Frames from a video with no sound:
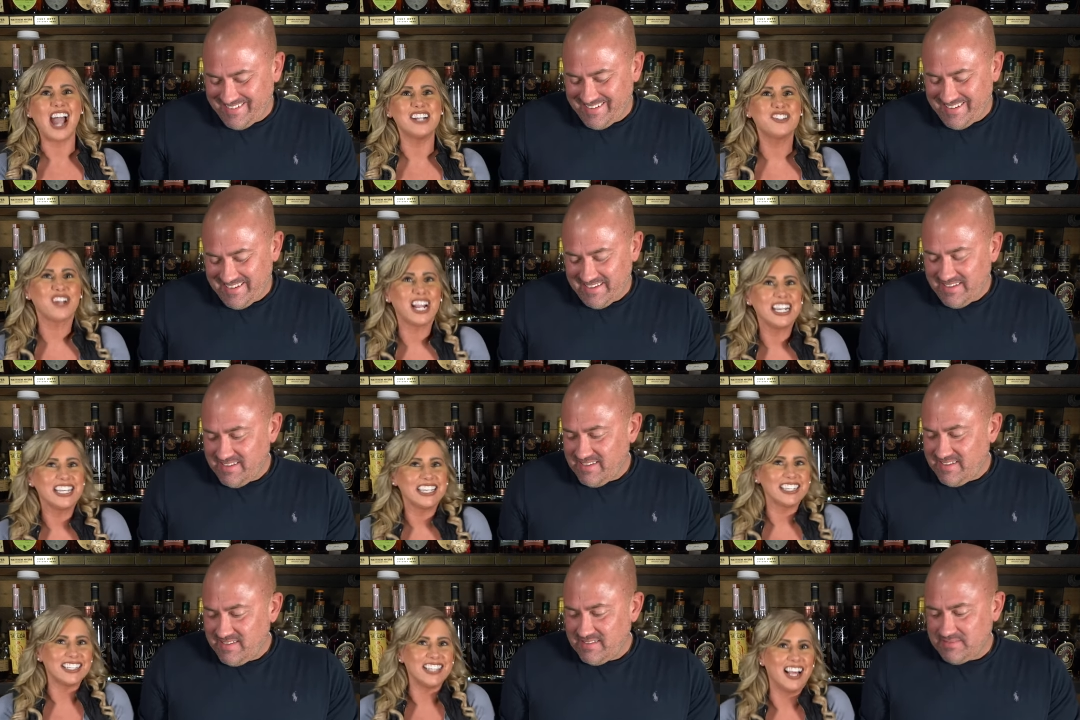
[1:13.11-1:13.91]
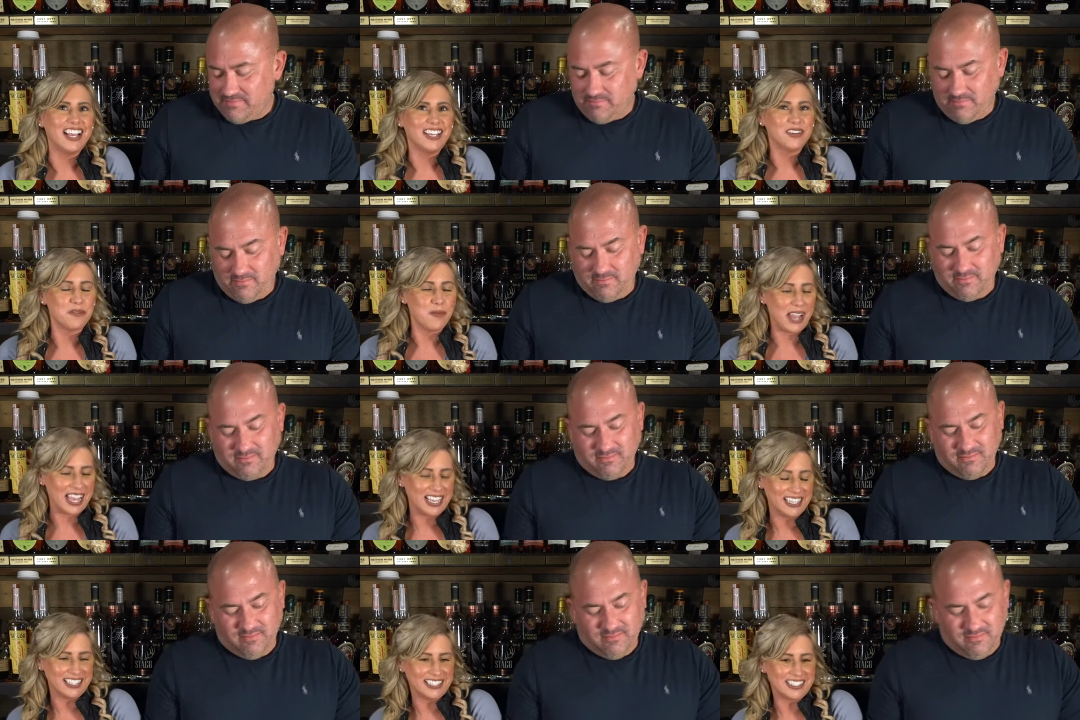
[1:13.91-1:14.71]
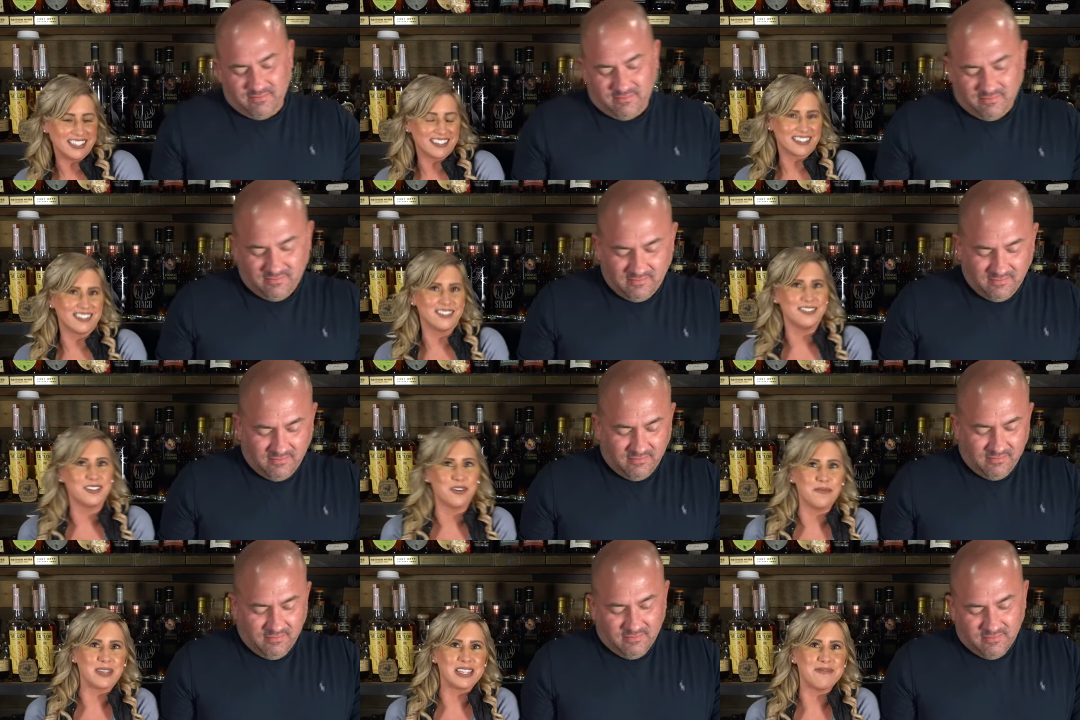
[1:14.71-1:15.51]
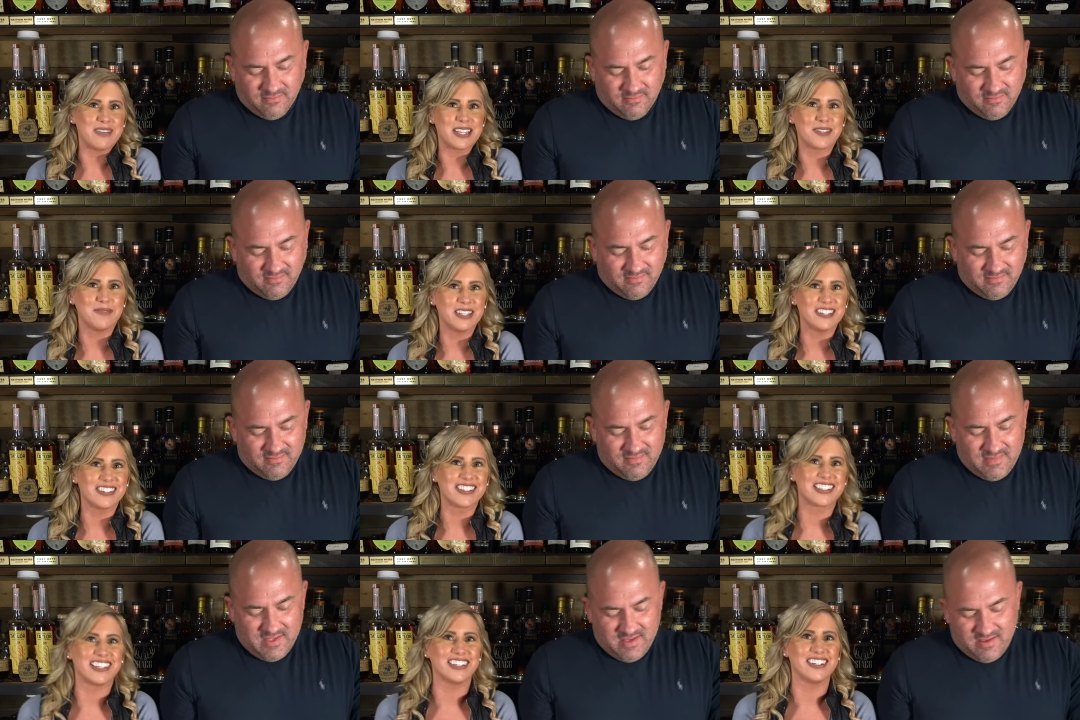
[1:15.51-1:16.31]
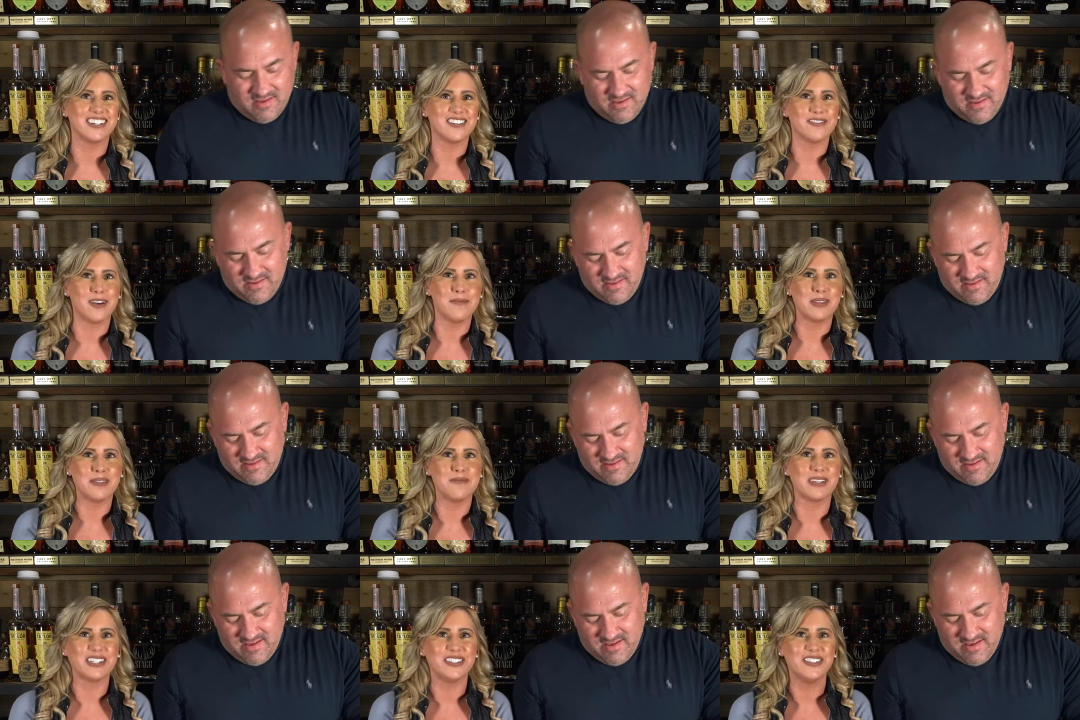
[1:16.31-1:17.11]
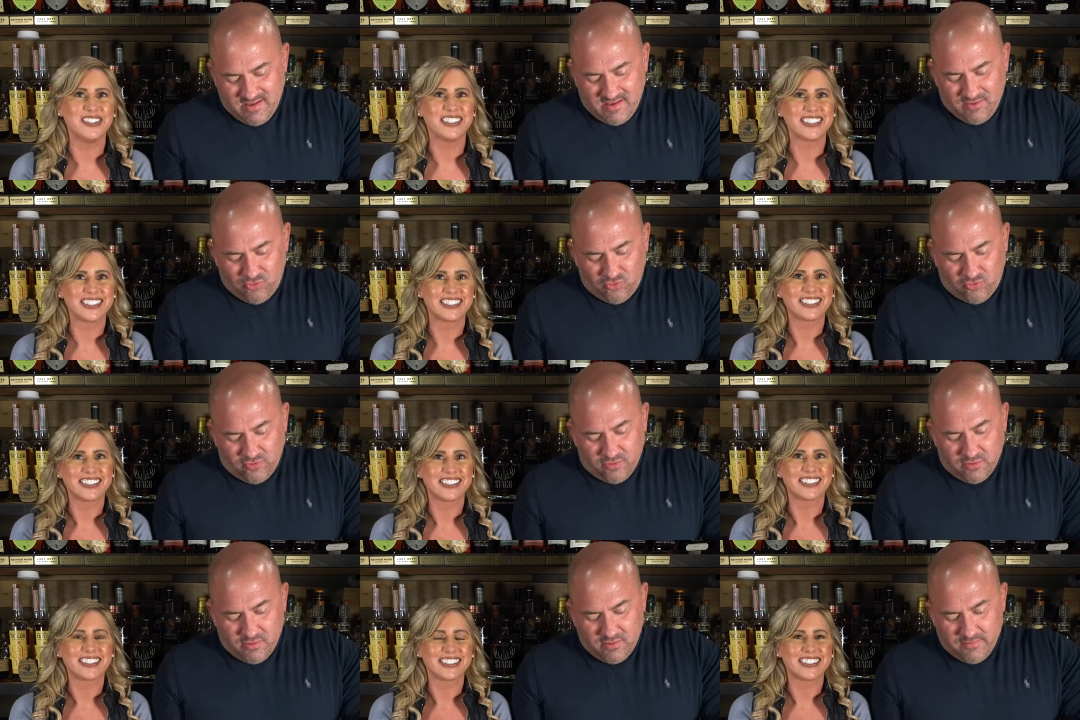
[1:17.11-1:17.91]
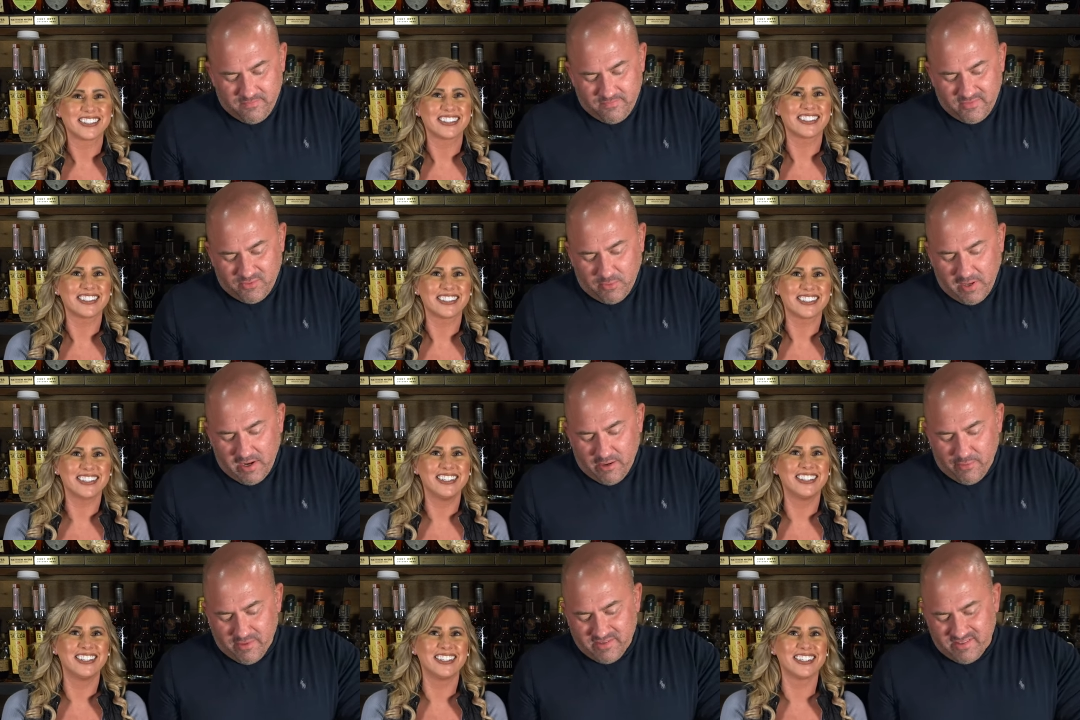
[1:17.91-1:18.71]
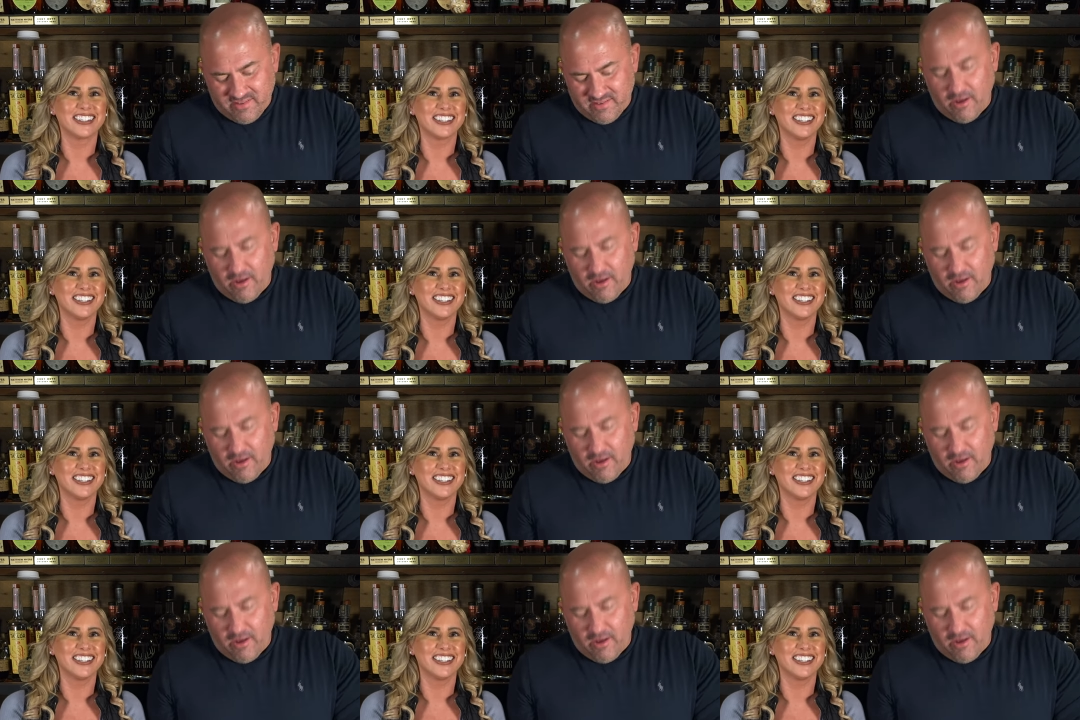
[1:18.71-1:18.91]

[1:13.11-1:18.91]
Speaker 1: I try to get like way in here because you told me it makes me look skinnier if I'm in the middle.
Speaker 2: It's true. That's why I always